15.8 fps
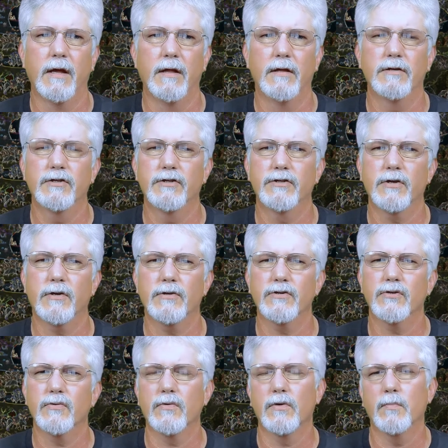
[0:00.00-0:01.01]
This is
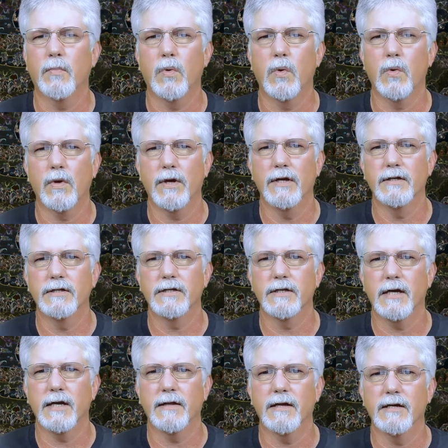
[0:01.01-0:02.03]
also an important
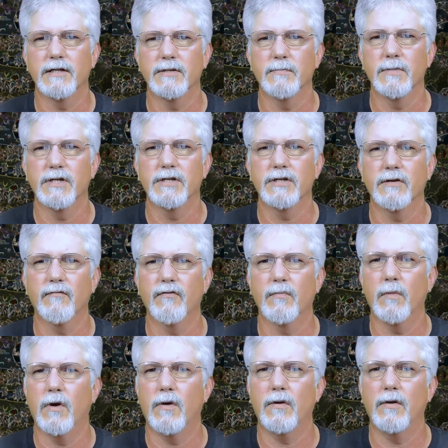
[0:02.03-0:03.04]
insight that is missing
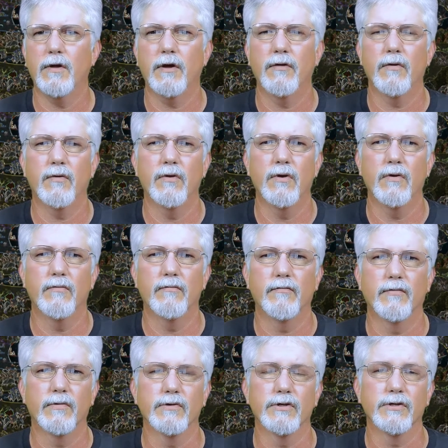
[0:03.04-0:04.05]
from all other known
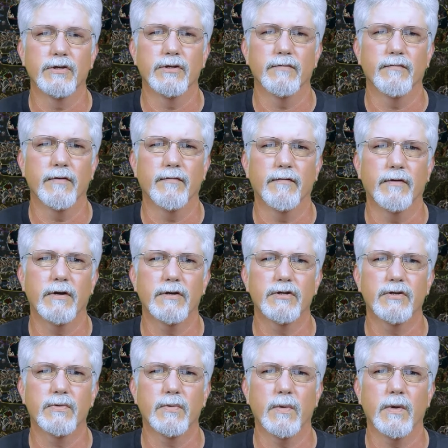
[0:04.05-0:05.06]
versions of the flood
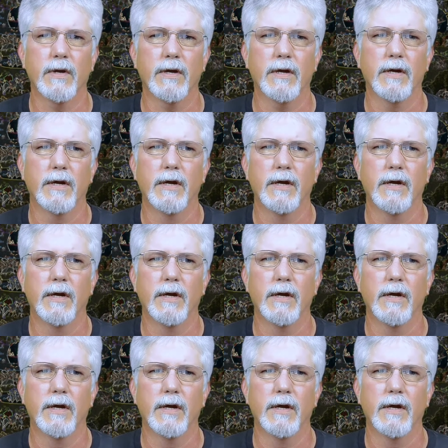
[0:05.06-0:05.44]
story,